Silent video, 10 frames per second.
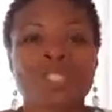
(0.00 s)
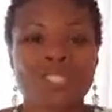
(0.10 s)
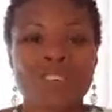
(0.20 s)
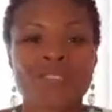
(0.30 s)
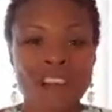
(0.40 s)

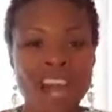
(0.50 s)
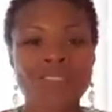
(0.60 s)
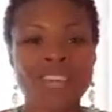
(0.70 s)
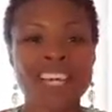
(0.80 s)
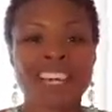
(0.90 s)

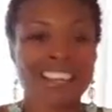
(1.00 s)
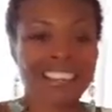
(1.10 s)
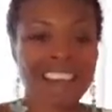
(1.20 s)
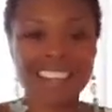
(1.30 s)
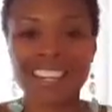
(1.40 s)
surviving,
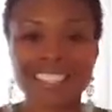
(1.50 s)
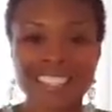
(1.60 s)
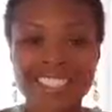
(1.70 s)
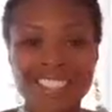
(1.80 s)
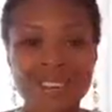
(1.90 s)
not
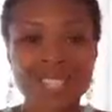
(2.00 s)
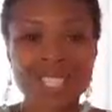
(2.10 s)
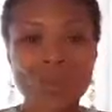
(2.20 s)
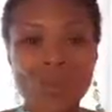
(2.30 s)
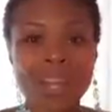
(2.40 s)

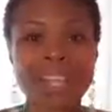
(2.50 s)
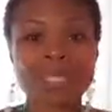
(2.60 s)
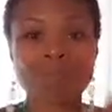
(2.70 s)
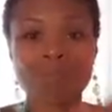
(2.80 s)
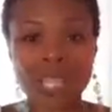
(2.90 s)
necessarily in the way
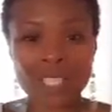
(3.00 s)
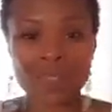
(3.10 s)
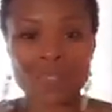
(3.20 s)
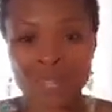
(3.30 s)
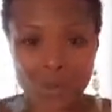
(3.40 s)
that's
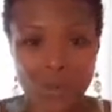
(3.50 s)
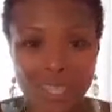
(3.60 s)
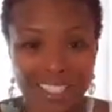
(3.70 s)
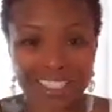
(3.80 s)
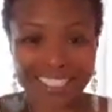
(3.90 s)
best for you,